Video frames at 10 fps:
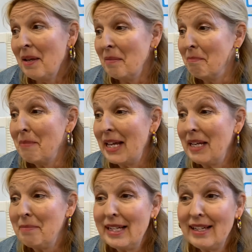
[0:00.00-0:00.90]

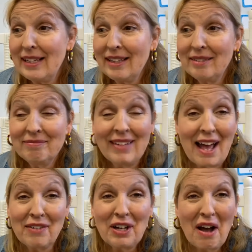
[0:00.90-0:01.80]
Maybe
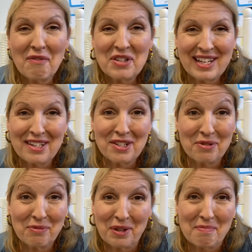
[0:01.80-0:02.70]
have a
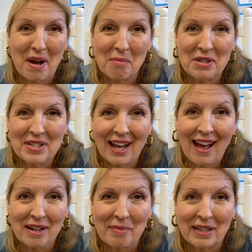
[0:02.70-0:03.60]
conversation with mom or
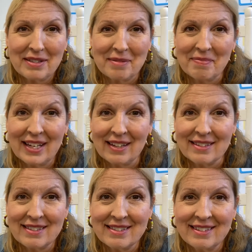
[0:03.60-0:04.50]
dad about some
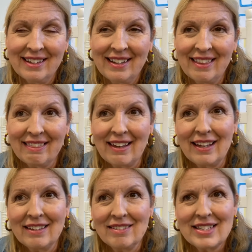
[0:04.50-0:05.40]
things
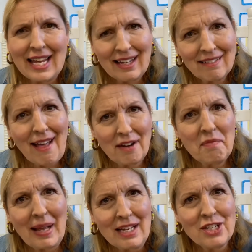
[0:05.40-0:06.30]
that take a lot of
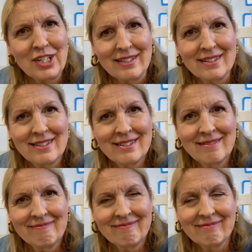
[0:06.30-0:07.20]
patience.
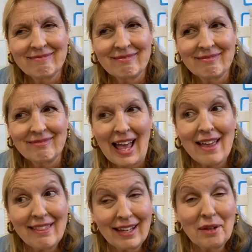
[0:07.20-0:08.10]
I
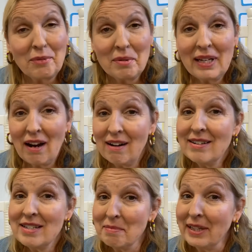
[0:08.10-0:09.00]
think it would be
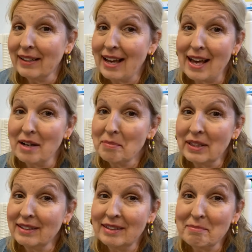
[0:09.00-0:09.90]
hard to be a
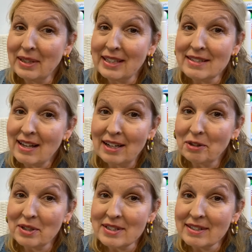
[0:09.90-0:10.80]
caterpillar and be inside a
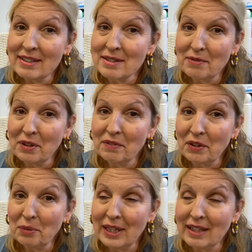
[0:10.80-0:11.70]
chrysalis for a
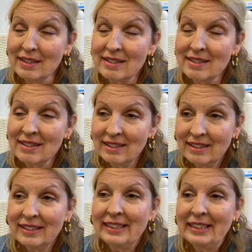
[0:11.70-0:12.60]
few weeks.
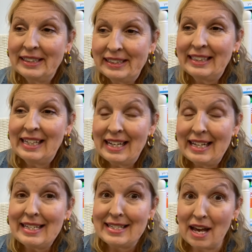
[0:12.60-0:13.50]

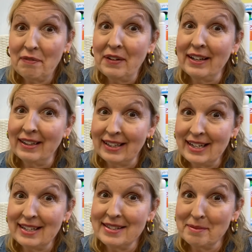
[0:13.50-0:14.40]
Definitely
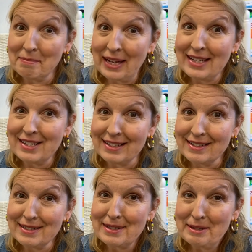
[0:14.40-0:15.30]
need some
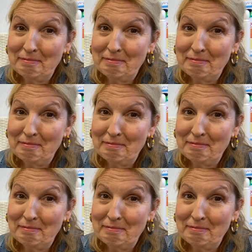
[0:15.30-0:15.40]
patience.